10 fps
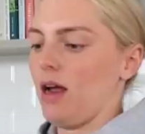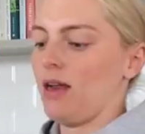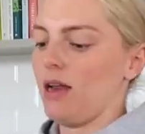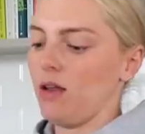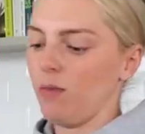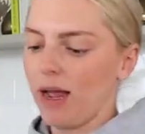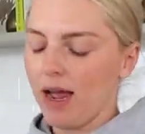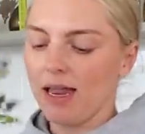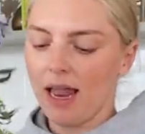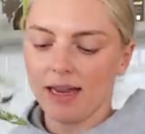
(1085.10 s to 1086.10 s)
And then the way
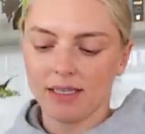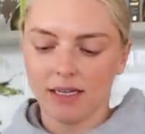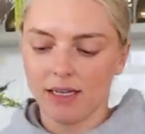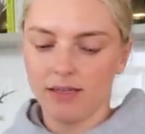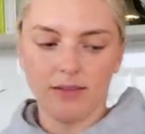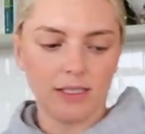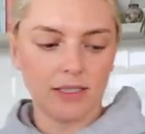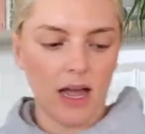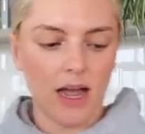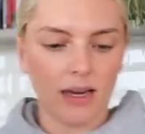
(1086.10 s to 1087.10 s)
I like to
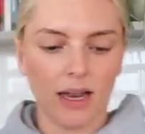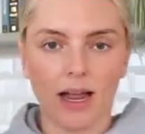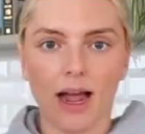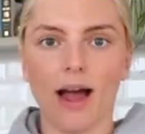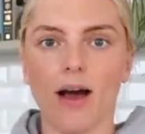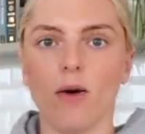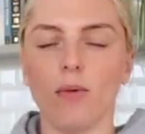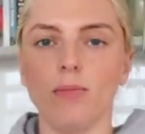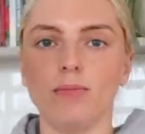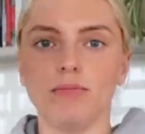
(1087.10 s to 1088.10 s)
decide like
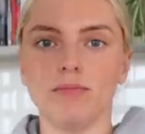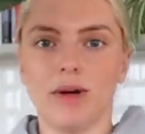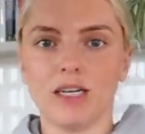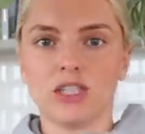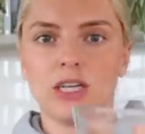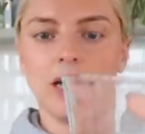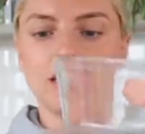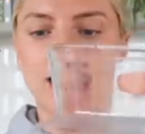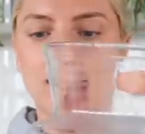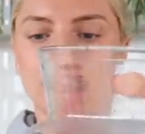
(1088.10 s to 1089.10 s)
how much to cut
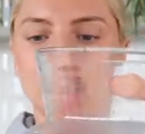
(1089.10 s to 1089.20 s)
down